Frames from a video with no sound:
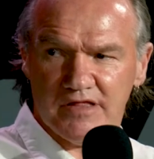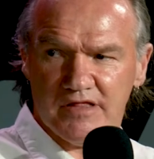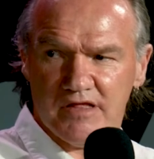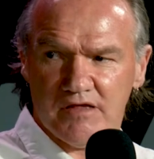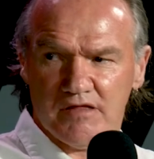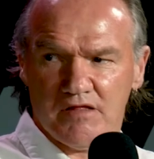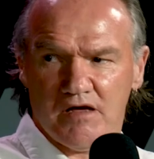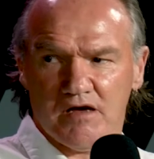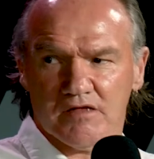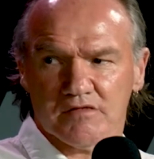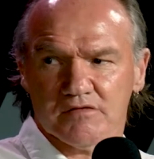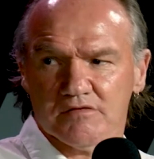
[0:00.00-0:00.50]
They're
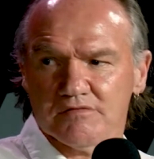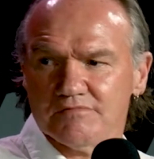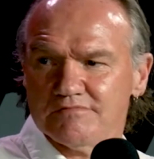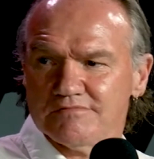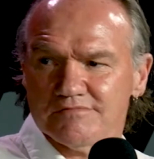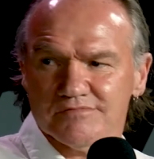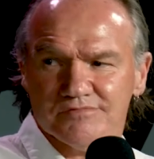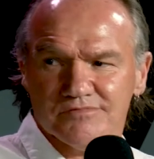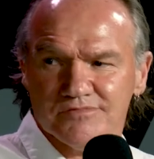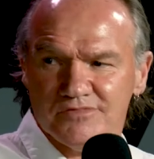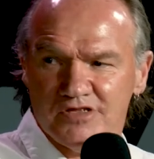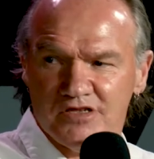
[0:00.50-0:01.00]
not,
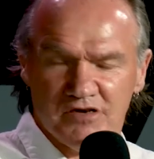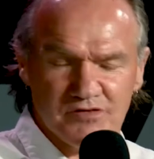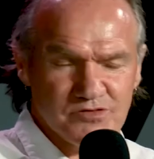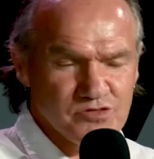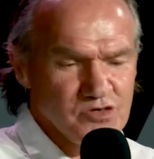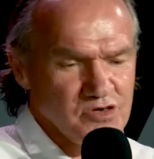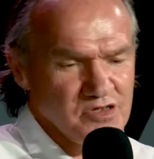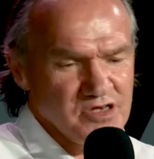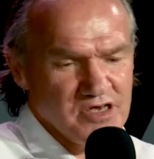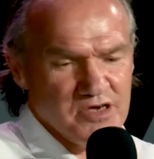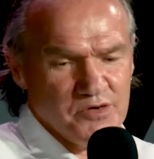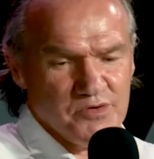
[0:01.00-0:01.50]
they're not
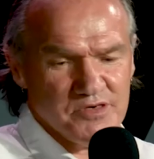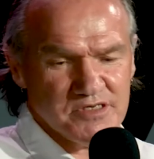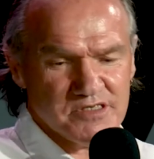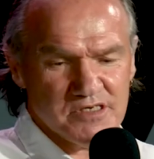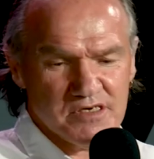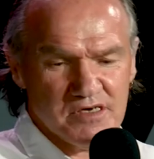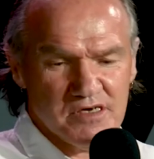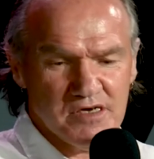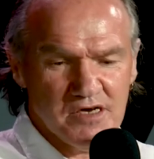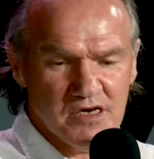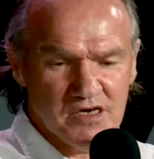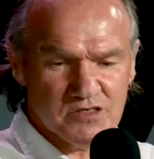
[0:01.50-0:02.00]
turning you
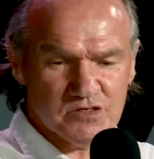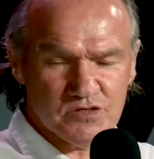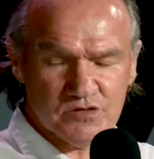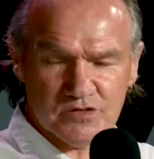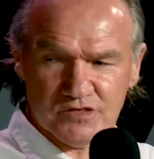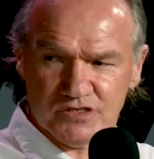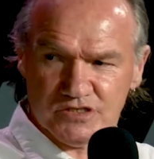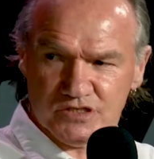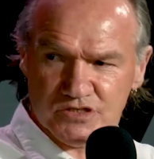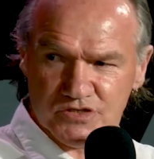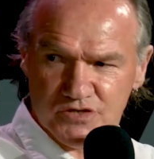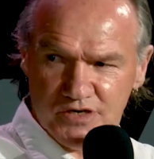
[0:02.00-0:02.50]
into sort
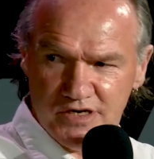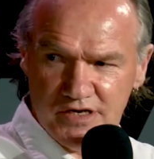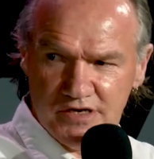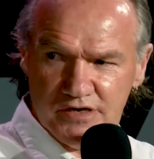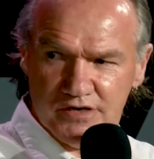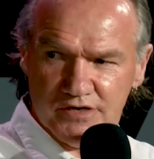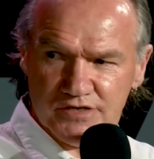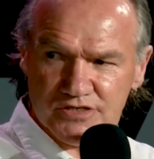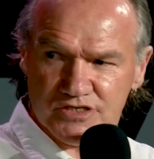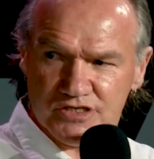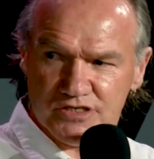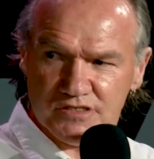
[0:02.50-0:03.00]
of street
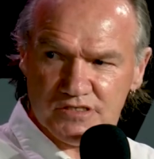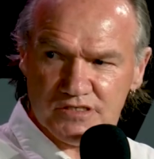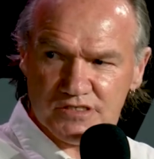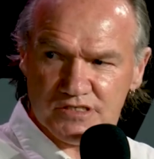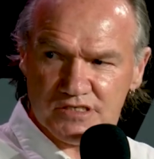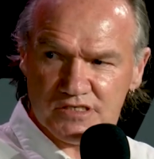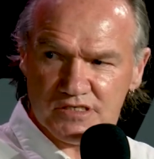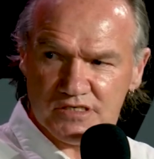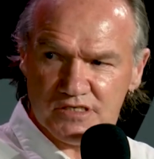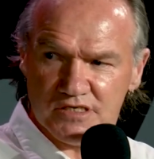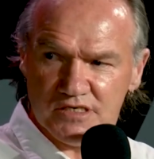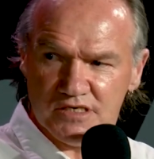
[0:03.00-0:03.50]

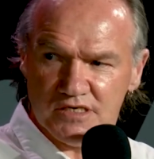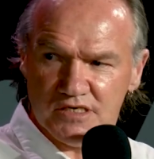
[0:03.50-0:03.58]
urchins.